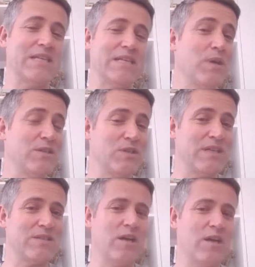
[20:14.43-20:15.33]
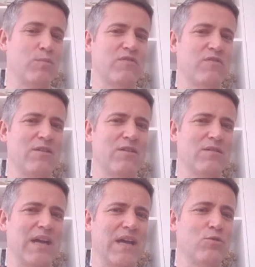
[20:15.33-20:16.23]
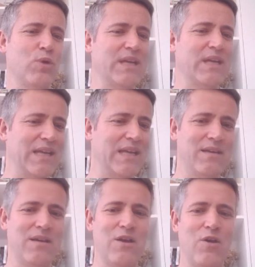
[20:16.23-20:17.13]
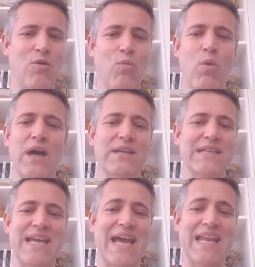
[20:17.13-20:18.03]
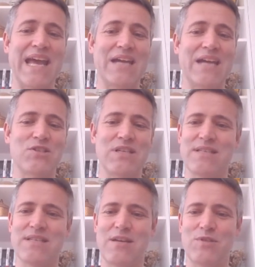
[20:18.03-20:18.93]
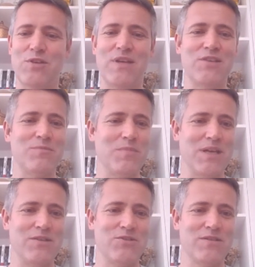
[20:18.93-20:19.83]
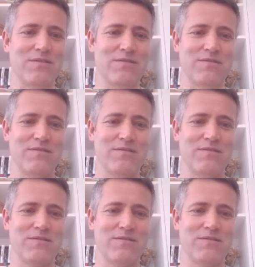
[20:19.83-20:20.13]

It's quite a good example of how quickly one can actually set up a donation page.